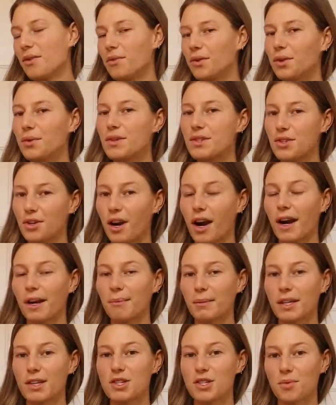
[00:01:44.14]
Rue is crying
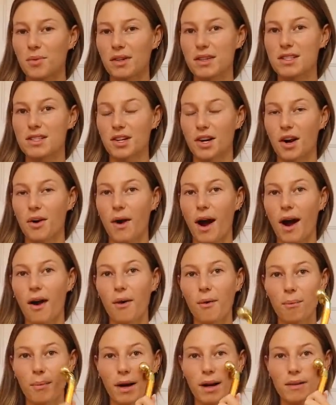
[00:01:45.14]
because she wants to go
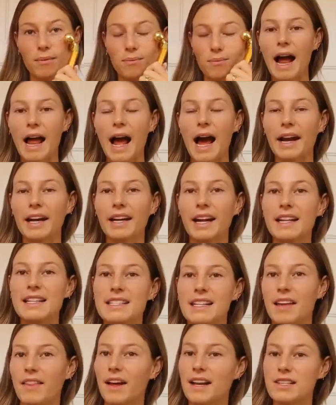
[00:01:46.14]
out, but I had an
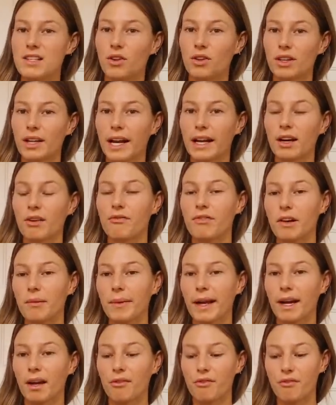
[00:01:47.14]
idea that Dylan and I could film
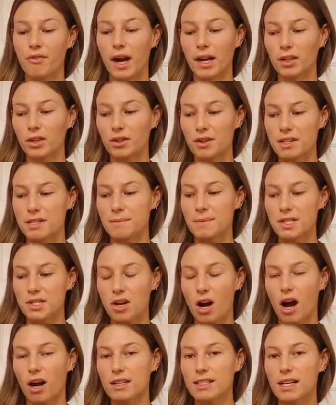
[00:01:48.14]
like a fun Christmas
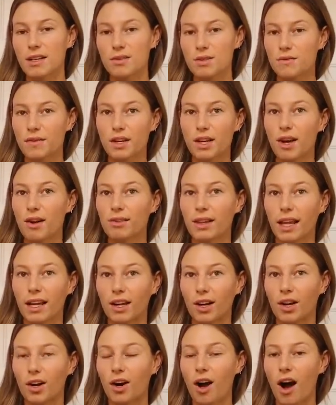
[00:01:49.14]
cocktails video, like
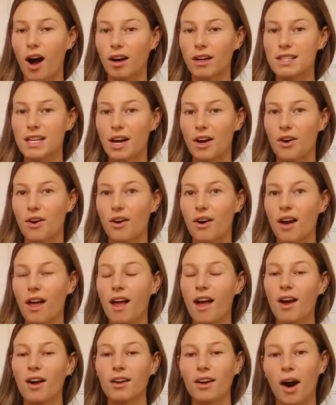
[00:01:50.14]
a cocktail
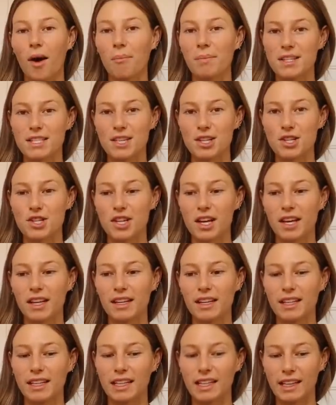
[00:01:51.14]

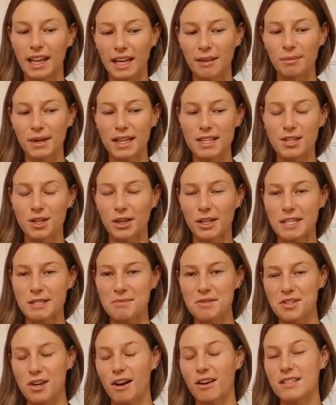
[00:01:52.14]
competition. He like makes a
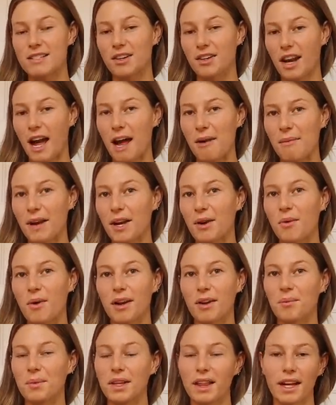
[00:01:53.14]
Christmas cocktail and I make
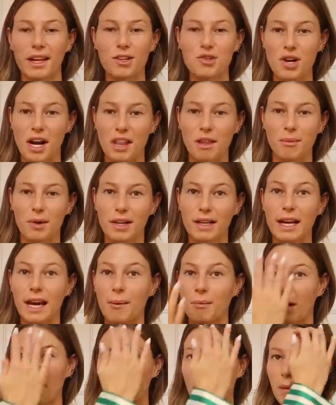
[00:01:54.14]
one and we like try them on
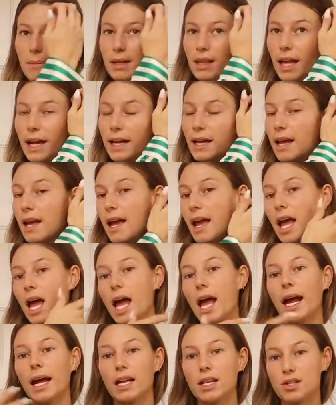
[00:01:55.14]
camera, maybe like
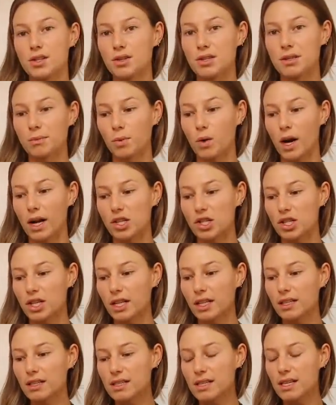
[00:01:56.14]
answer some
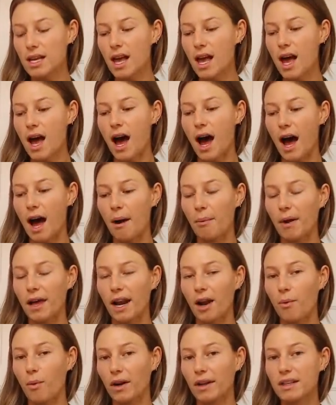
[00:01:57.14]
questions. Um, and
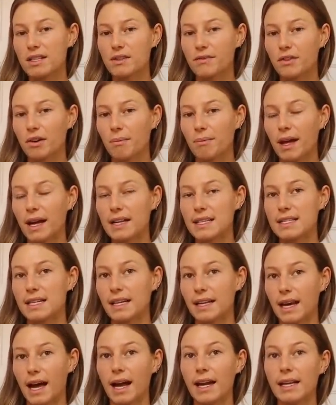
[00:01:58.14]
I wanted to film that
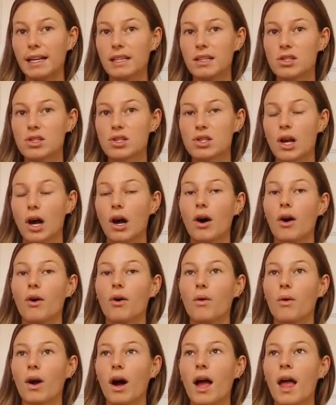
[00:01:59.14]
tonight,
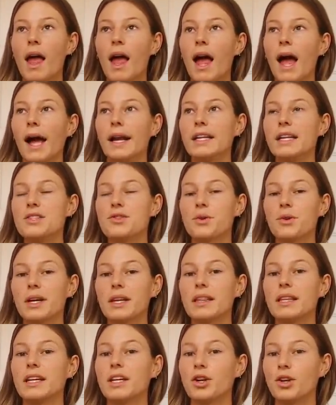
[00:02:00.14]
so I need to go get the